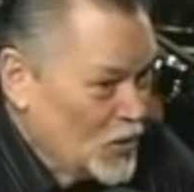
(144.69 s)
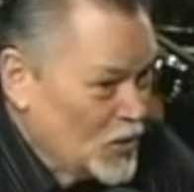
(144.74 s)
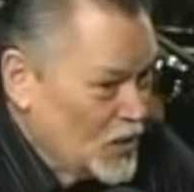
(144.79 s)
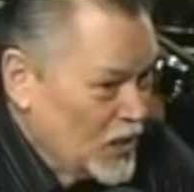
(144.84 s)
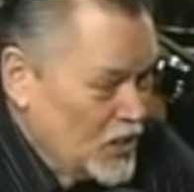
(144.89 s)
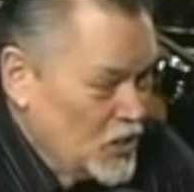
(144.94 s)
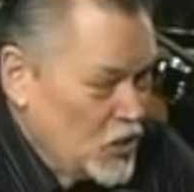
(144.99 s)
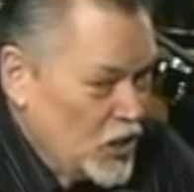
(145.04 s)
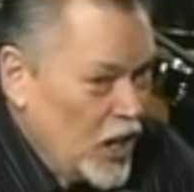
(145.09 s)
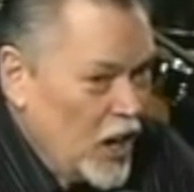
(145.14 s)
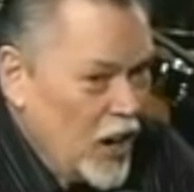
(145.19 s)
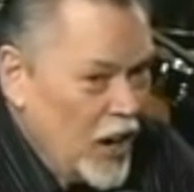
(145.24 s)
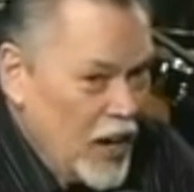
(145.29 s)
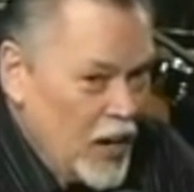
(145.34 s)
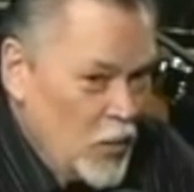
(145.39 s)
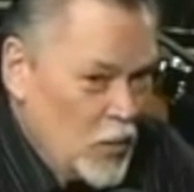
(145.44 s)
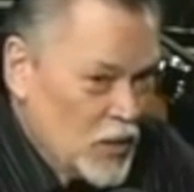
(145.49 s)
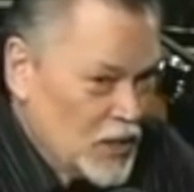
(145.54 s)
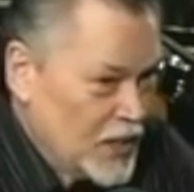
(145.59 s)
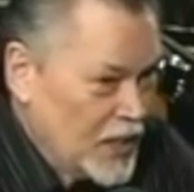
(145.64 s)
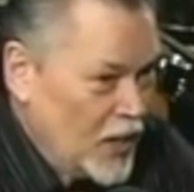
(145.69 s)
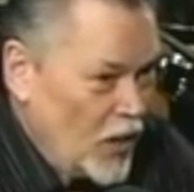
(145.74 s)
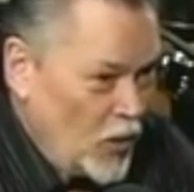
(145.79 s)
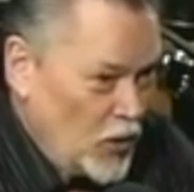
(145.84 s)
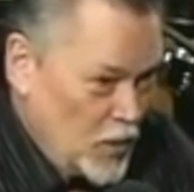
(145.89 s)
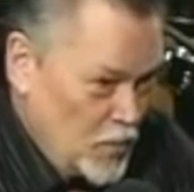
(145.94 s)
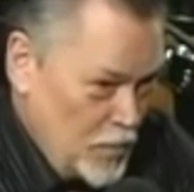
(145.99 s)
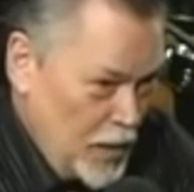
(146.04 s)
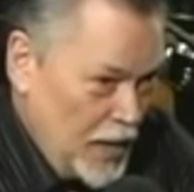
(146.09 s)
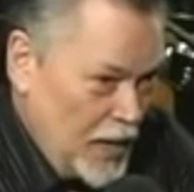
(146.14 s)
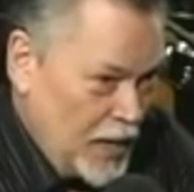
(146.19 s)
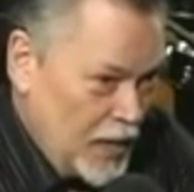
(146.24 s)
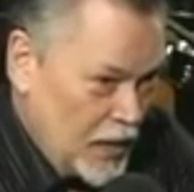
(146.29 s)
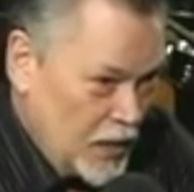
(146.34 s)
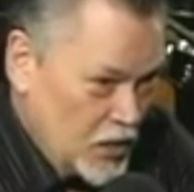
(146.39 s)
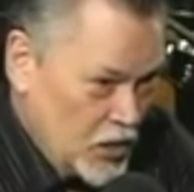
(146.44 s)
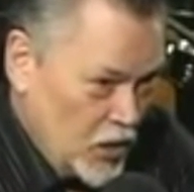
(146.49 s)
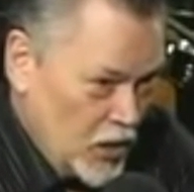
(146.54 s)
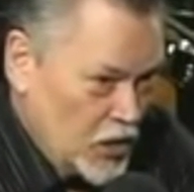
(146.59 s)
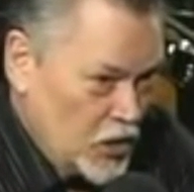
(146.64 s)
See, Jerry was in on the
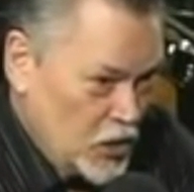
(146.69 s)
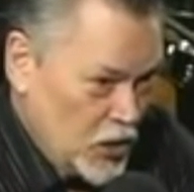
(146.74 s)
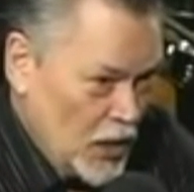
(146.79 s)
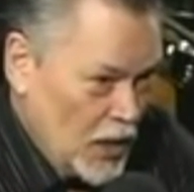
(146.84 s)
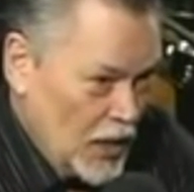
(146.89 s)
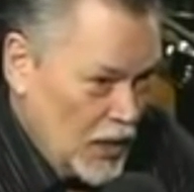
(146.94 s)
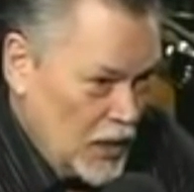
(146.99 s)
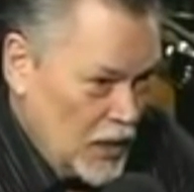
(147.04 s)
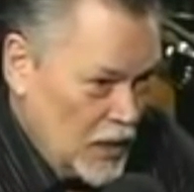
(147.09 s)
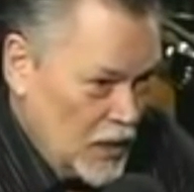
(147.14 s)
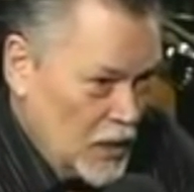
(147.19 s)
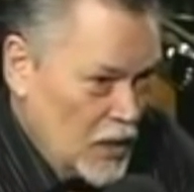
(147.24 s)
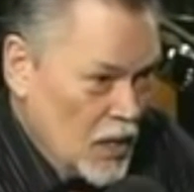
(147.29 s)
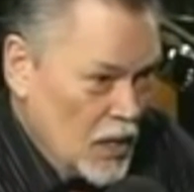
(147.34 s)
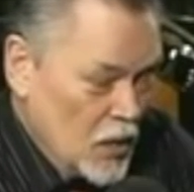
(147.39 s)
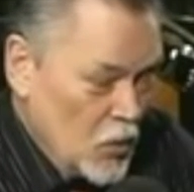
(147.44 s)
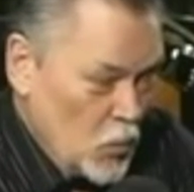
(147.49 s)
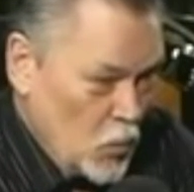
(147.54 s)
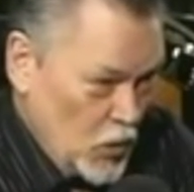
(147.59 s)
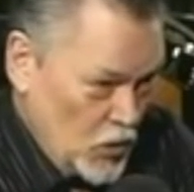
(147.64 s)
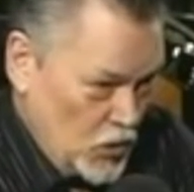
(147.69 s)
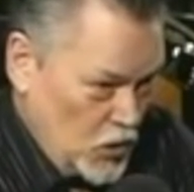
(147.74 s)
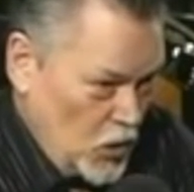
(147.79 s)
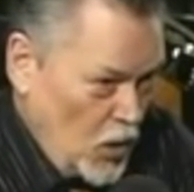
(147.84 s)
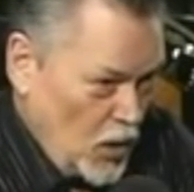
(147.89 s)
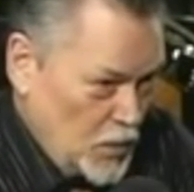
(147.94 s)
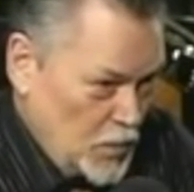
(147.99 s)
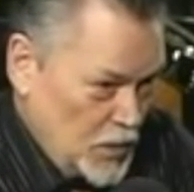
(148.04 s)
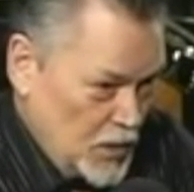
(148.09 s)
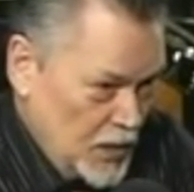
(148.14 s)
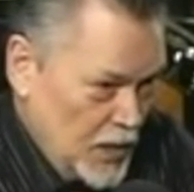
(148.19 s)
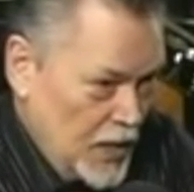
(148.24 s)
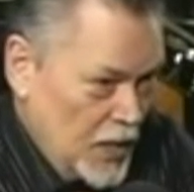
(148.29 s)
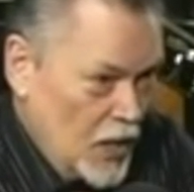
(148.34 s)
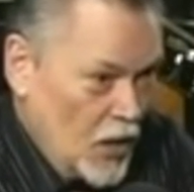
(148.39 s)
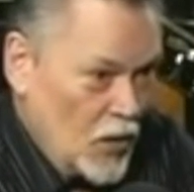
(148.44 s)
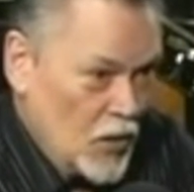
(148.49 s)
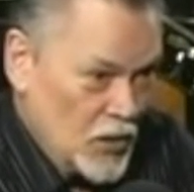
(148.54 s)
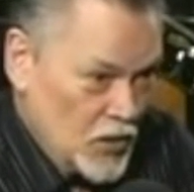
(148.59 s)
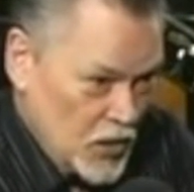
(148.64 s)
meeting, Jerry Schilling, with Joe
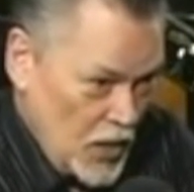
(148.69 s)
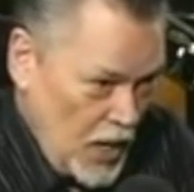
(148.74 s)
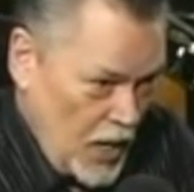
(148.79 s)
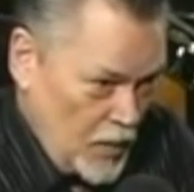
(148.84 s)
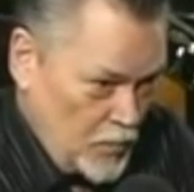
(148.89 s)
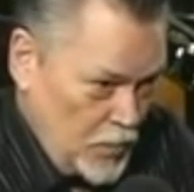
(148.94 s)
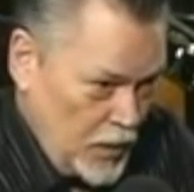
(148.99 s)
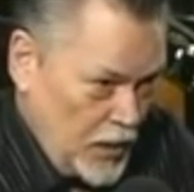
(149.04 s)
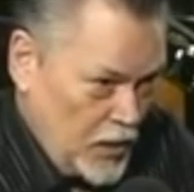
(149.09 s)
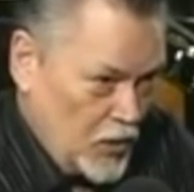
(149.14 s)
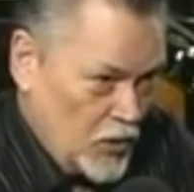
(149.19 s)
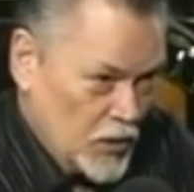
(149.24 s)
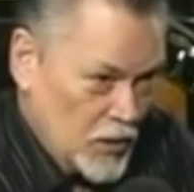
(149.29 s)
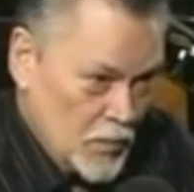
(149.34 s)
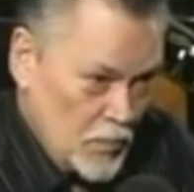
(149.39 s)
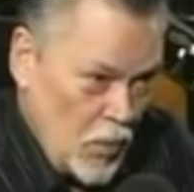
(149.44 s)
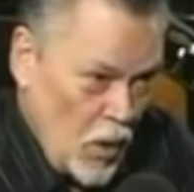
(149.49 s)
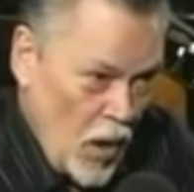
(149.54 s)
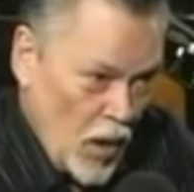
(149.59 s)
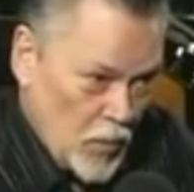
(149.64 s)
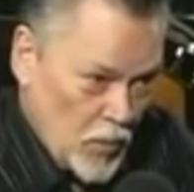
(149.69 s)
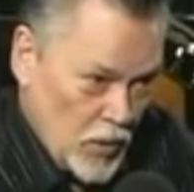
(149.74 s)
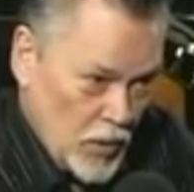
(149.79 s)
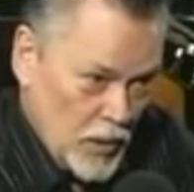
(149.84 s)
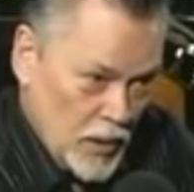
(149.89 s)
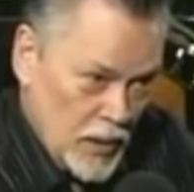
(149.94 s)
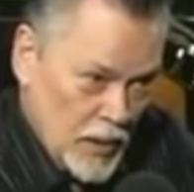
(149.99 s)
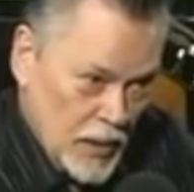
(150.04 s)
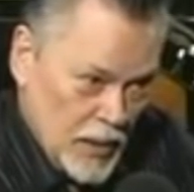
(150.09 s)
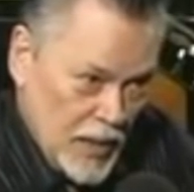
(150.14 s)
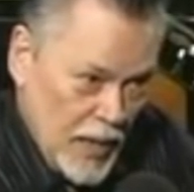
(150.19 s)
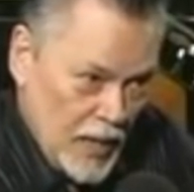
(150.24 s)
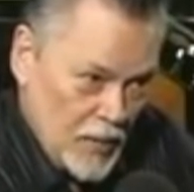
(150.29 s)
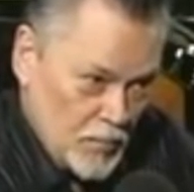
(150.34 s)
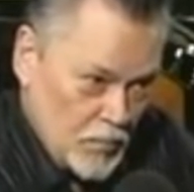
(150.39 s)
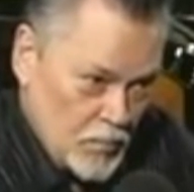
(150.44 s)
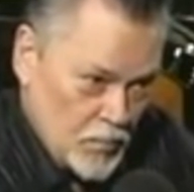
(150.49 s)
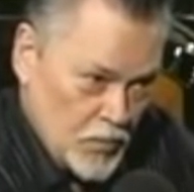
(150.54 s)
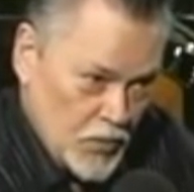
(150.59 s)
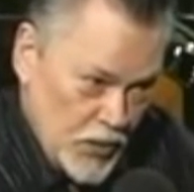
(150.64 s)
Esposito and John Peters and Barbara in that
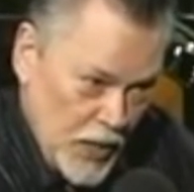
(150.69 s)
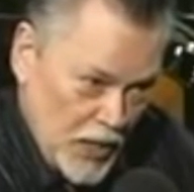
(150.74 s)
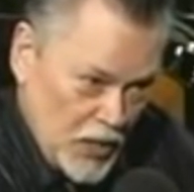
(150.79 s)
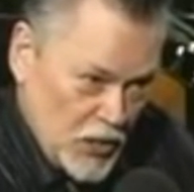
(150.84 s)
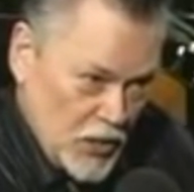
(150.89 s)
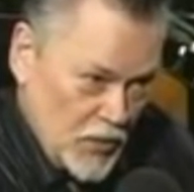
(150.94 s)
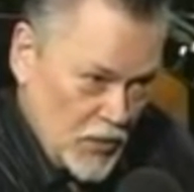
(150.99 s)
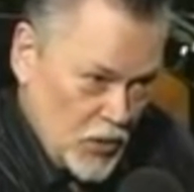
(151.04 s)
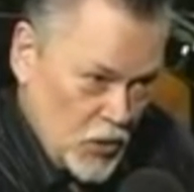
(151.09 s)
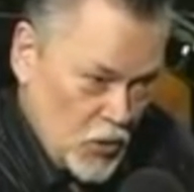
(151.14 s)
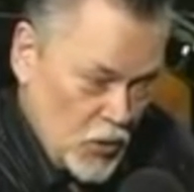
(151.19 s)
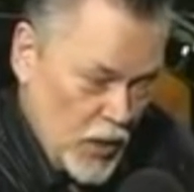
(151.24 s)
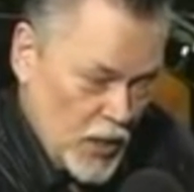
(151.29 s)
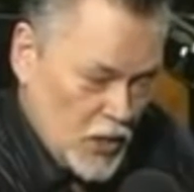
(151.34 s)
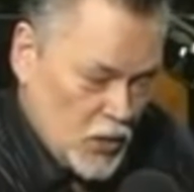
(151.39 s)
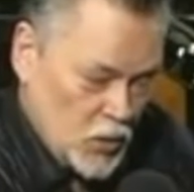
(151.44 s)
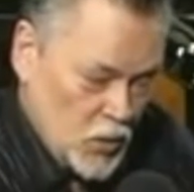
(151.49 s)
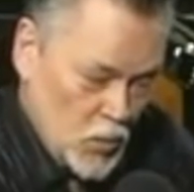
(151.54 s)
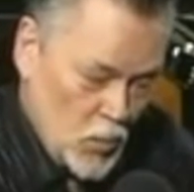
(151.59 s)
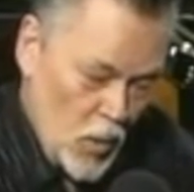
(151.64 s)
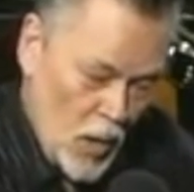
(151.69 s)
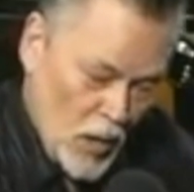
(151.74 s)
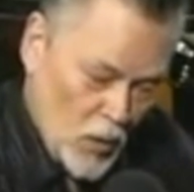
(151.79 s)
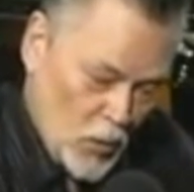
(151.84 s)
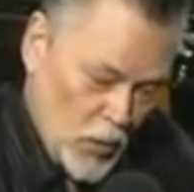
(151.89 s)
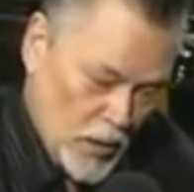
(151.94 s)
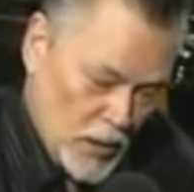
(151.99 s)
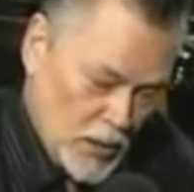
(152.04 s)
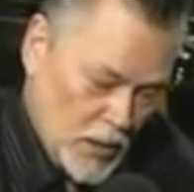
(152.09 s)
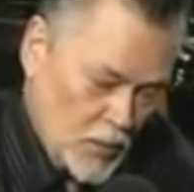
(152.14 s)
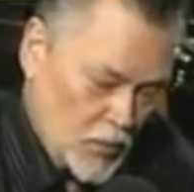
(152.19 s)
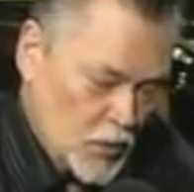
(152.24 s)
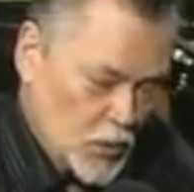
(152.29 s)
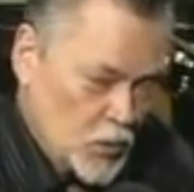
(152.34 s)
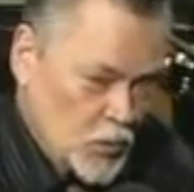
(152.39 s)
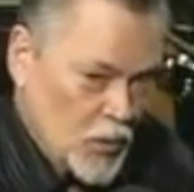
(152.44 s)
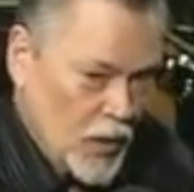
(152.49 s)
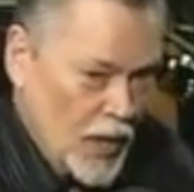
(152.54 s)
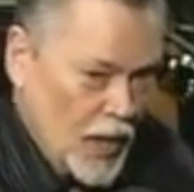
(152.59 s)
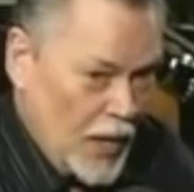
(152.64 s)
section of the dressing room while the rest of us
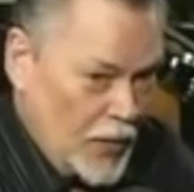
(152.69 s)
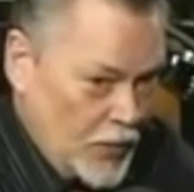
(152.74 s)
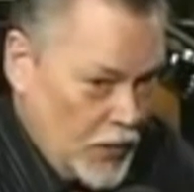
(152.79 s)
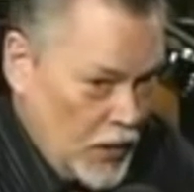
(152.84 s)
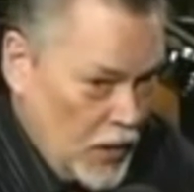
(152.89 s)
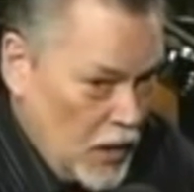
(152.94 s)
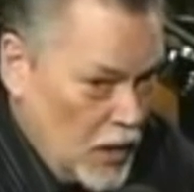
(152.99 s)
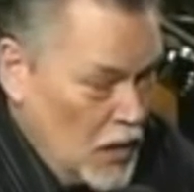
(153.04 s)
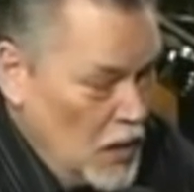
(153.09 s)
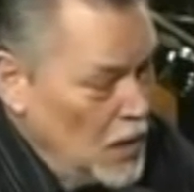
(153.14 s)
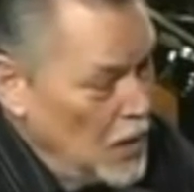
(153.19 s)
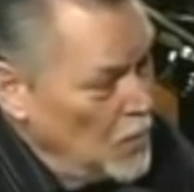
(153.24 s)
were out there.